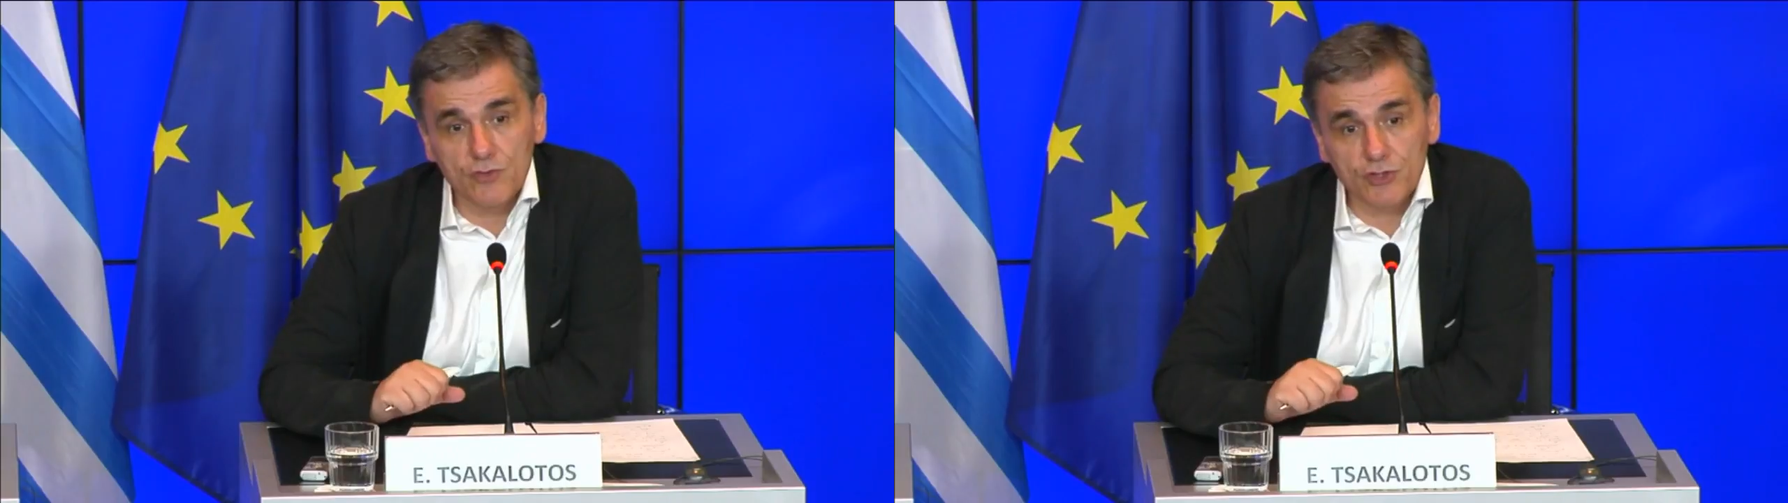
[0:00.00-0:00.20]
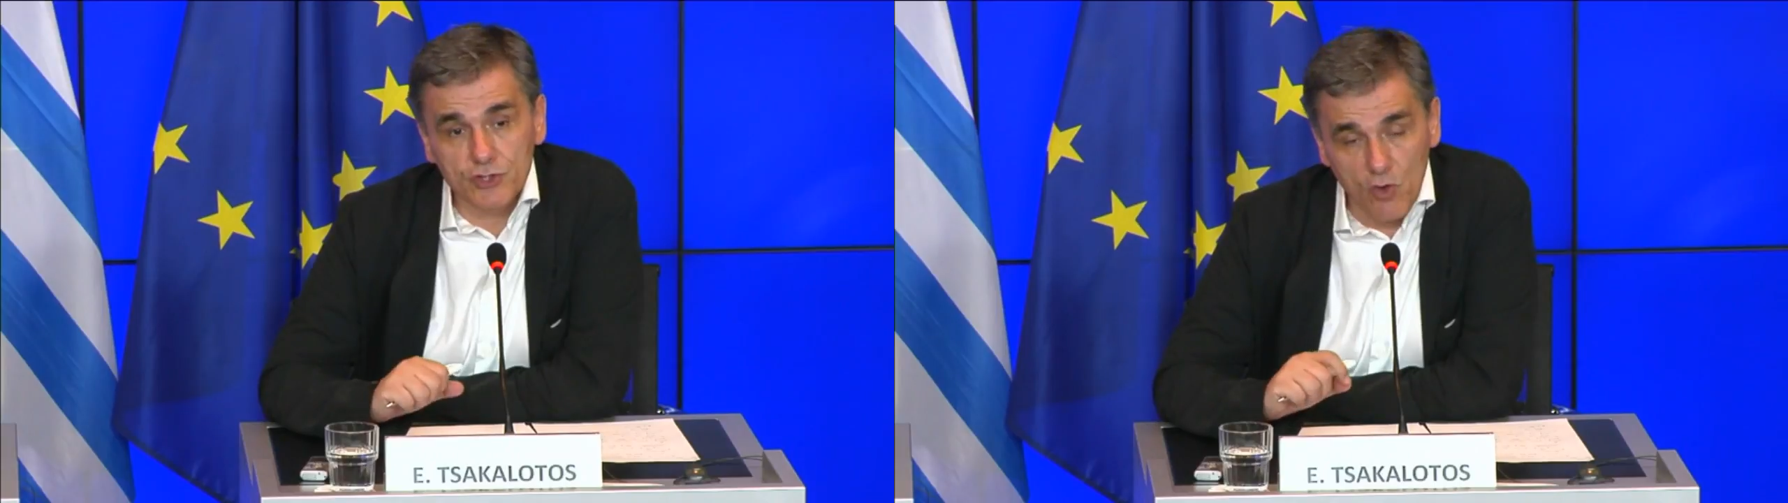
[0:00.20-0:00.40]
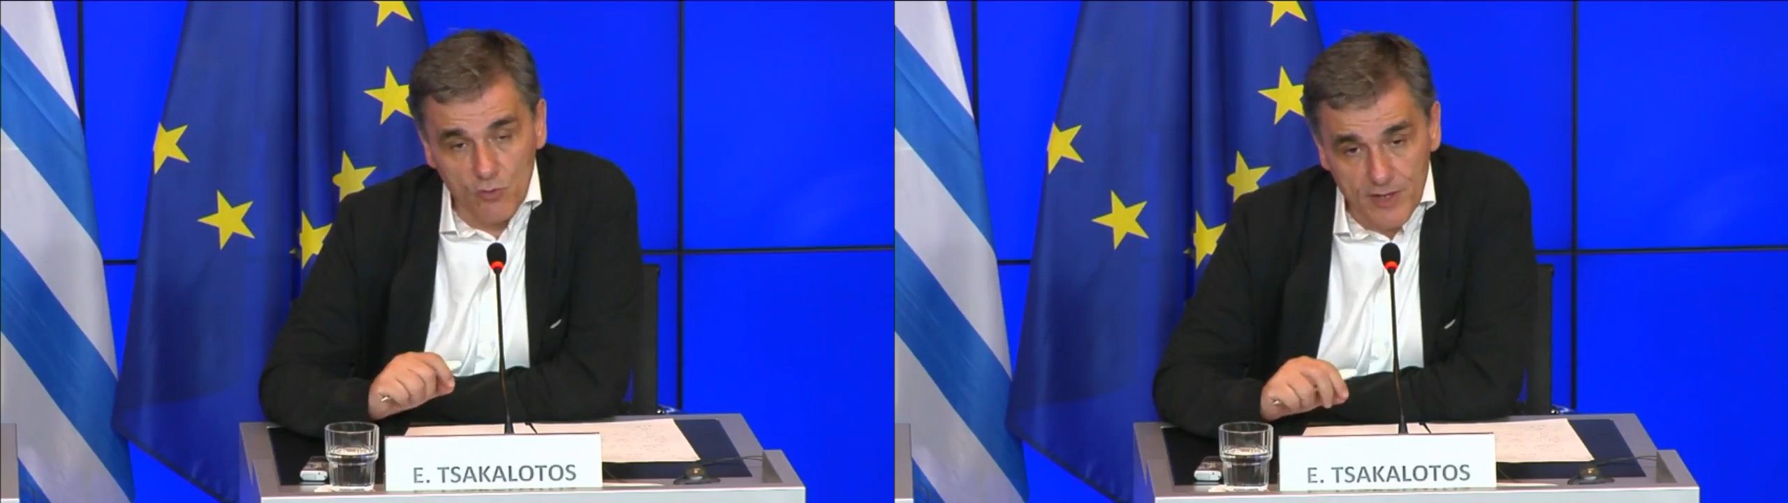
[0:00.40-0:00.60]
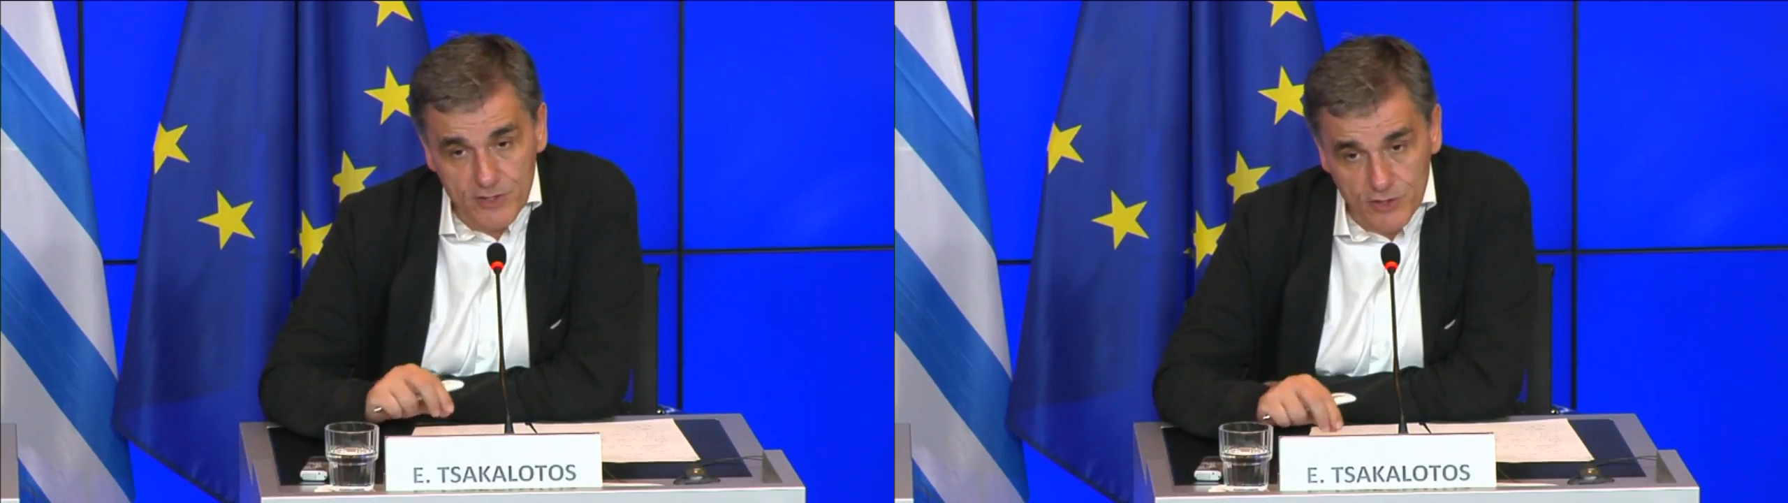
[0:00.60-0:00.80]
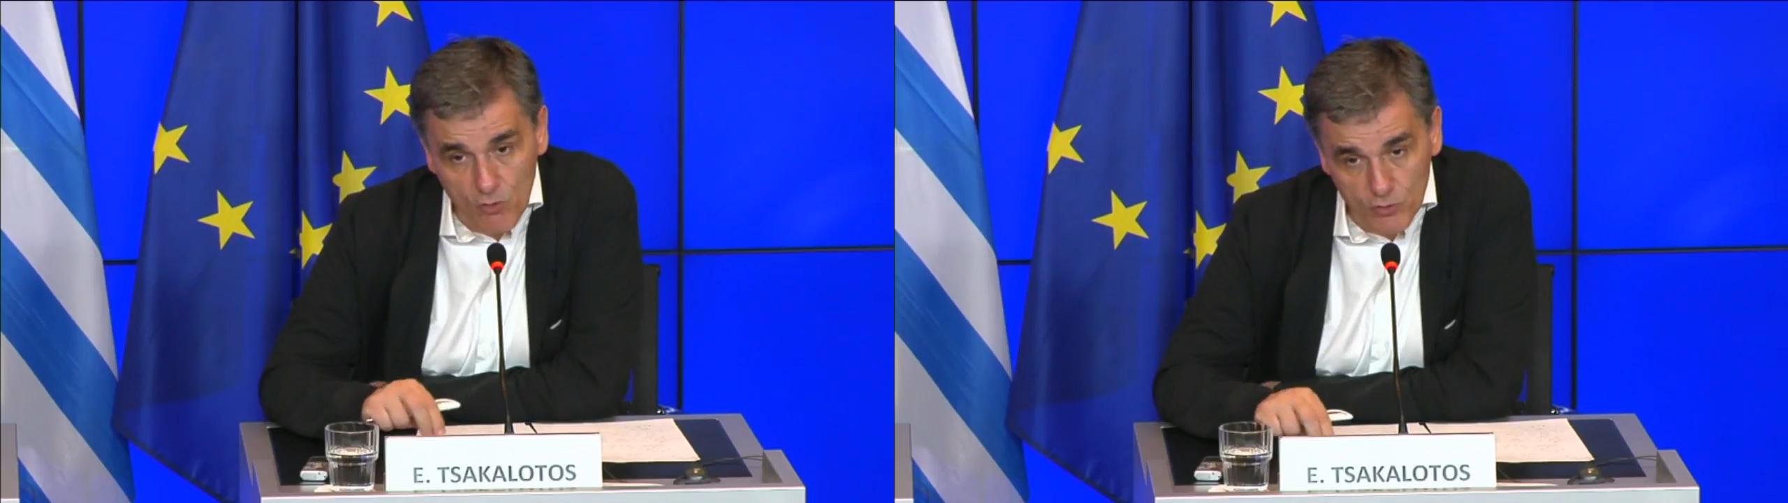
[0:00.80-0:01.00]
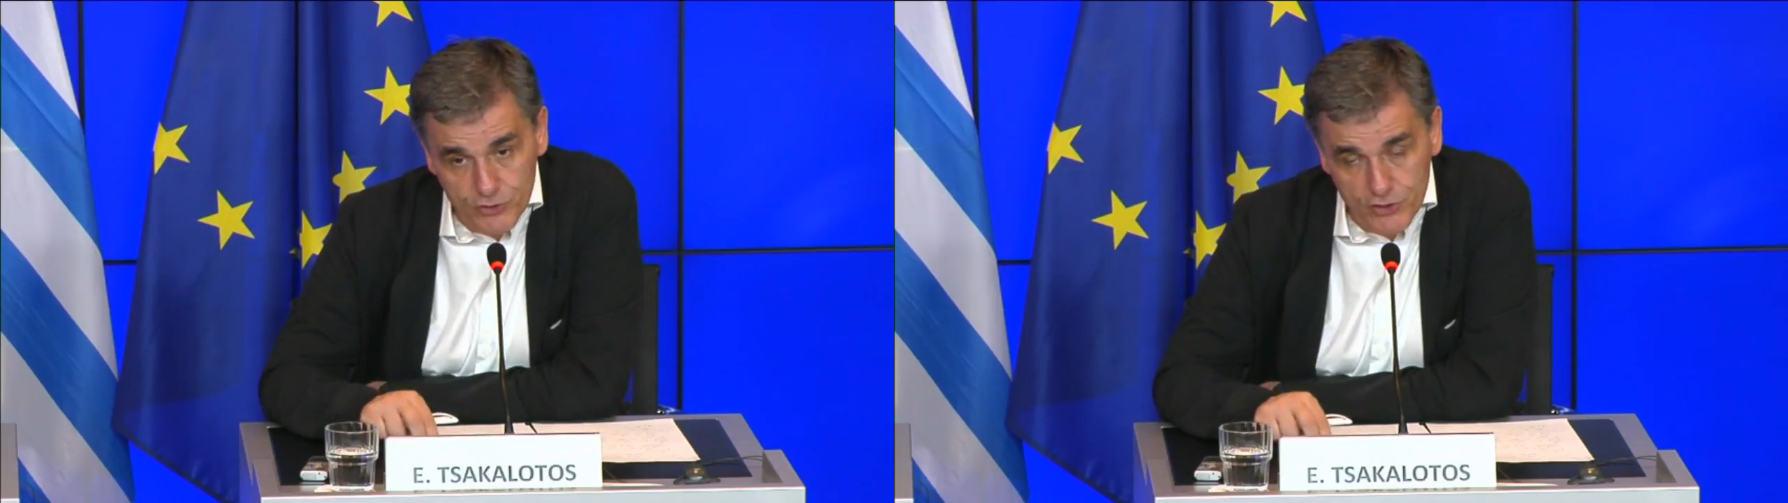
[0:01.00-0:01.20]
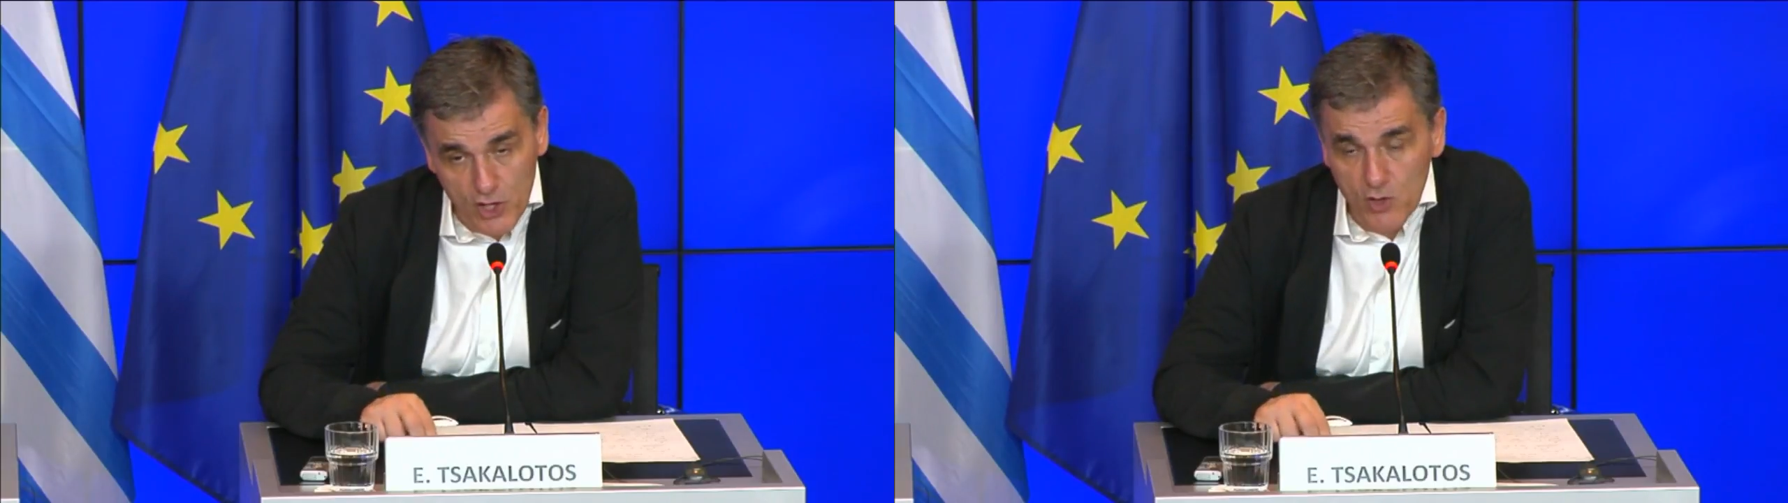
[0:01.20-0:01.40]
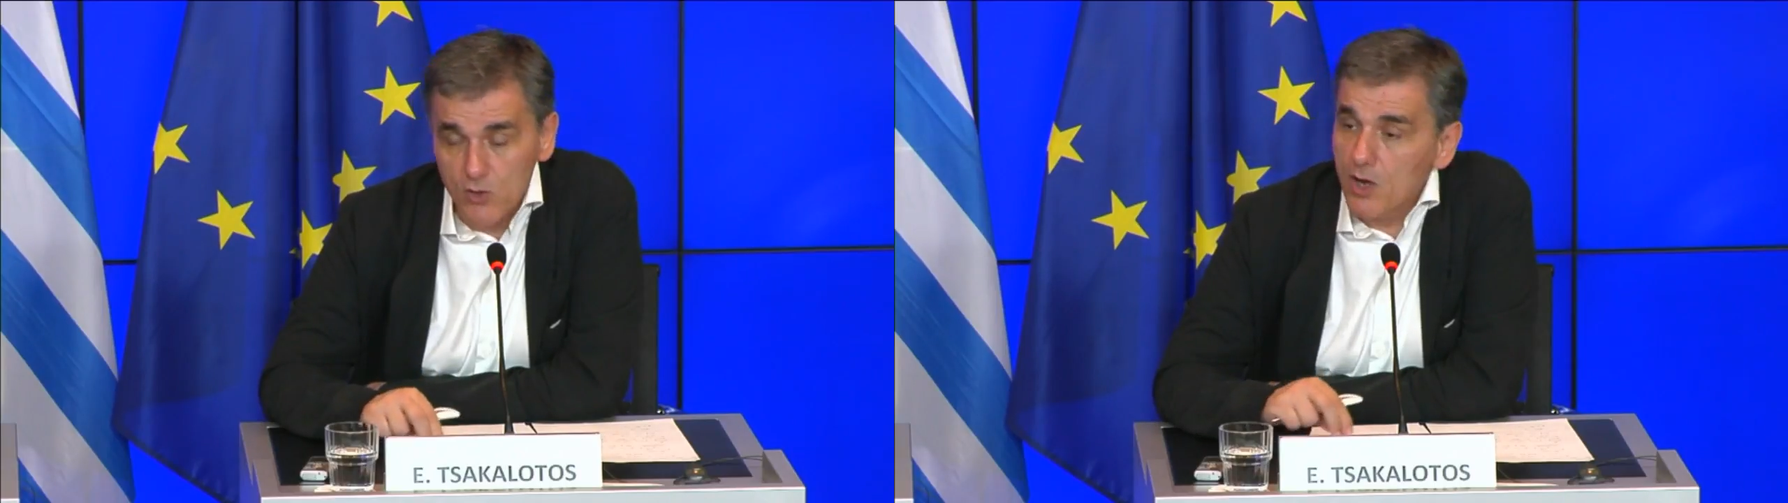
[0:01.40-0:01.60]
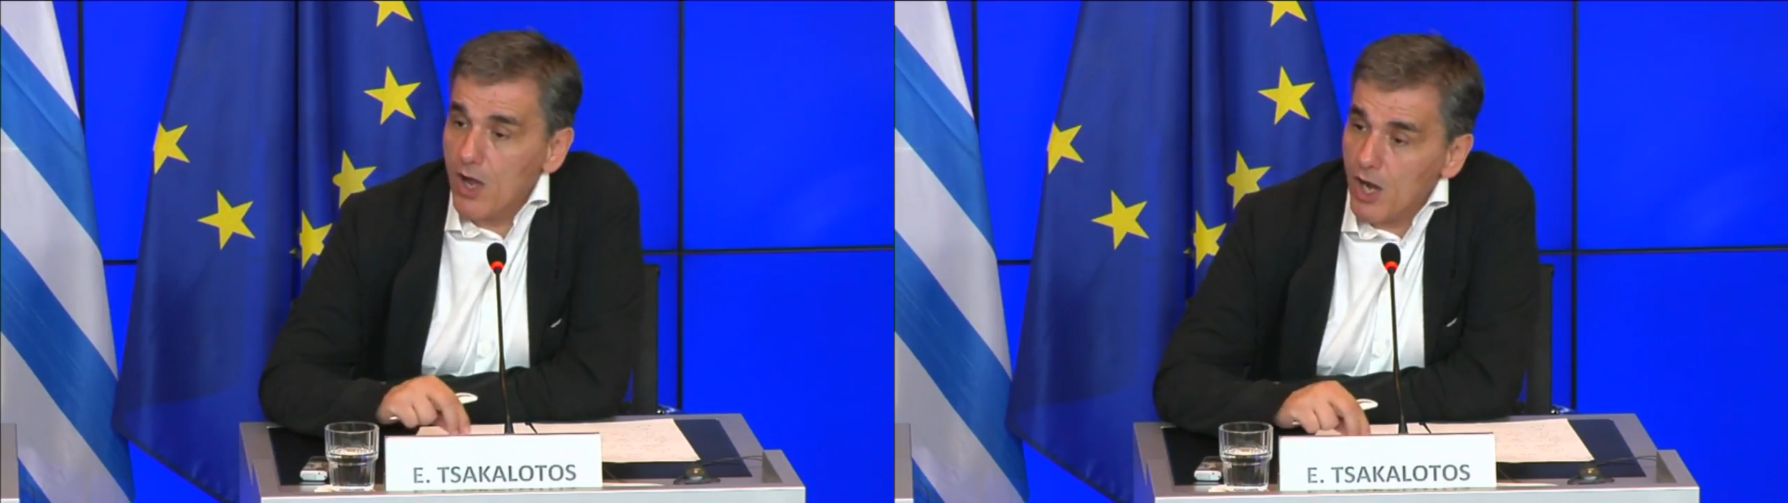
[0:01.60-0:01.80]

So there's also